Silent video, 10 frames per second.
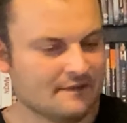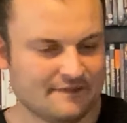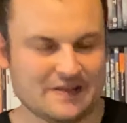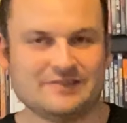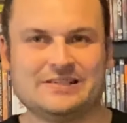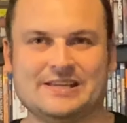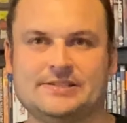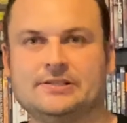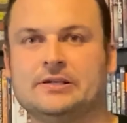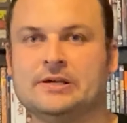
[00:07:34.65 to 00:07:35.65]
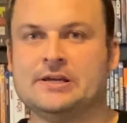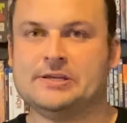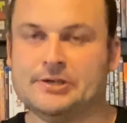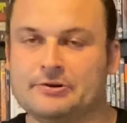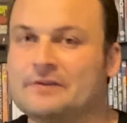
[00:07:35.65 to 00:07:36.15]
vintage
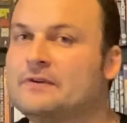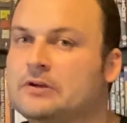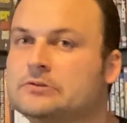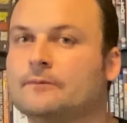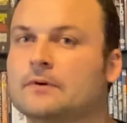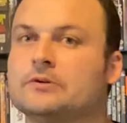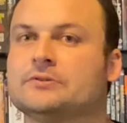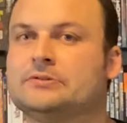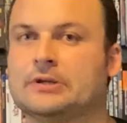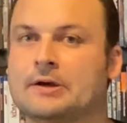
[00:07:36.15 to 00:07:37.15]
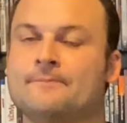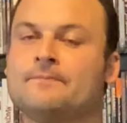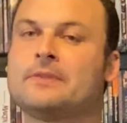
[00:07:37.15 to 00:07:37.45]
Universal monster,